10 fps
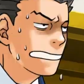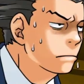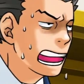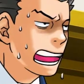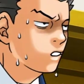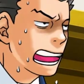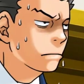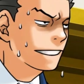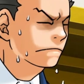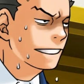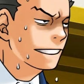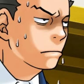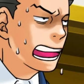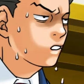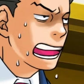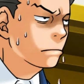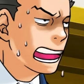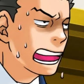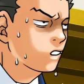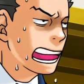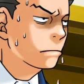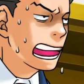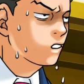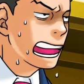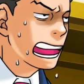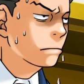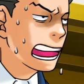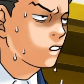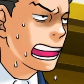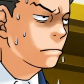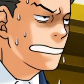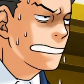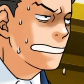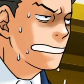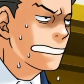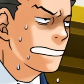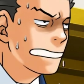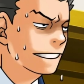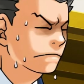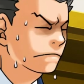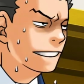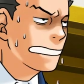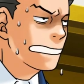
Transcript: No, it's just after you sitting on... No.